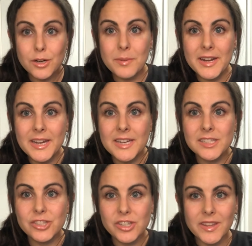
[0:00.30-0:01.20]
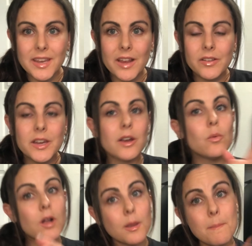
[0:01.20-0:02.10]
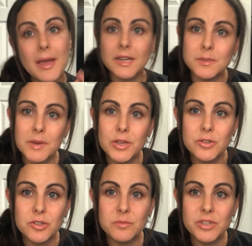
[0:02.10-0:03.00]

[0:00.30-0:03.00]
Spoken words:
bunnies, Sheila Gale here and welcome back to my YouTube